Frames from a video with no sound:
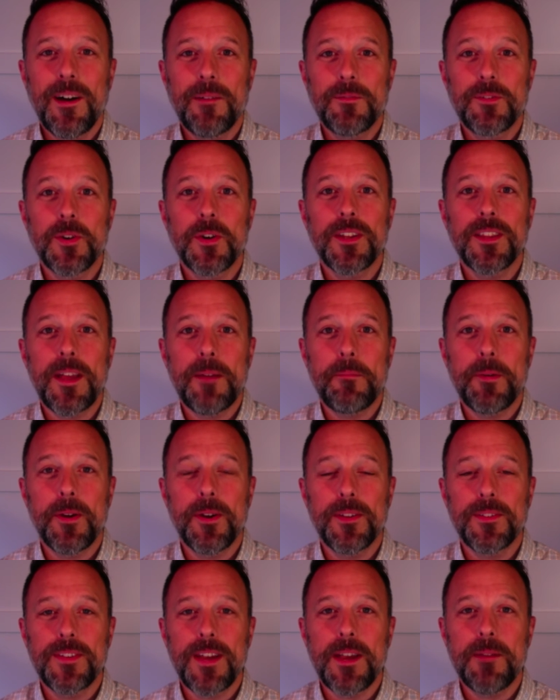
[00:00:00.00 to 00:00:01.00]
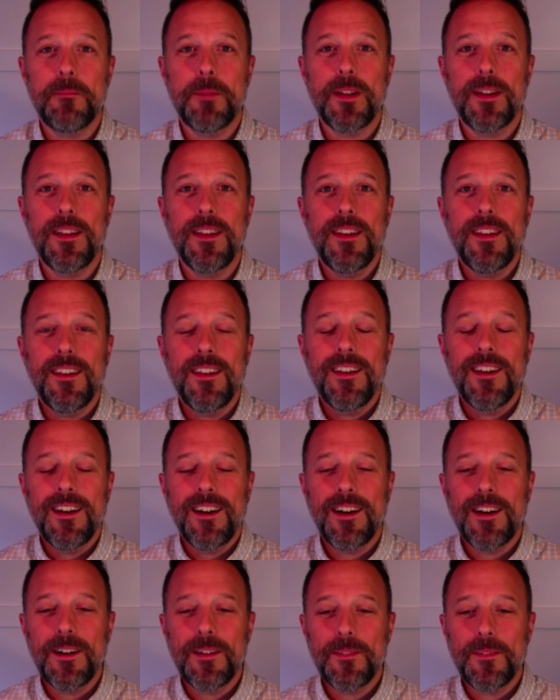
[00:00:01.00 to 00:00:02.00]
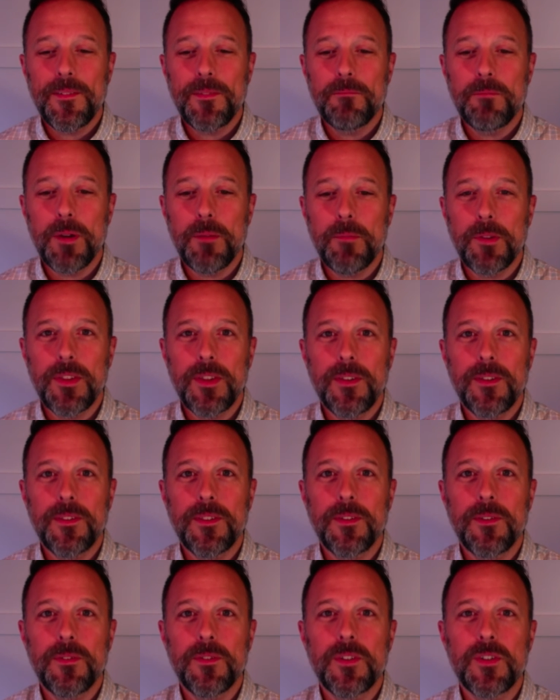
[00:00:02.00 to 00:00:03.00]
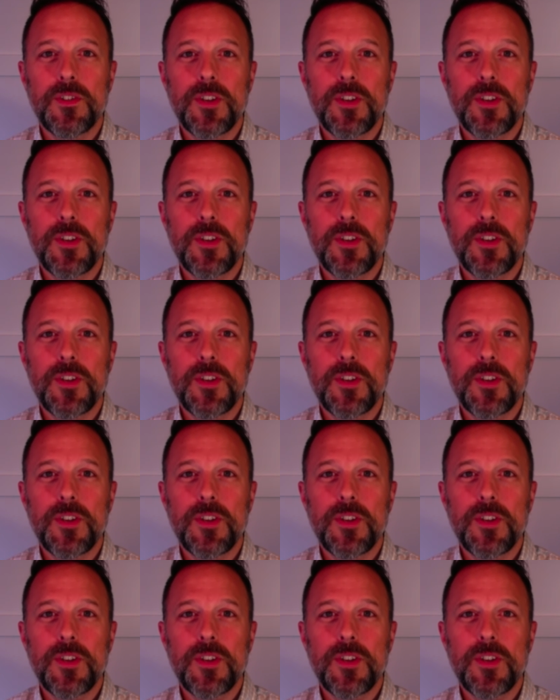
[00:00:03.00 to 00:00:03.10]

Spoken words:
during that period of time, but the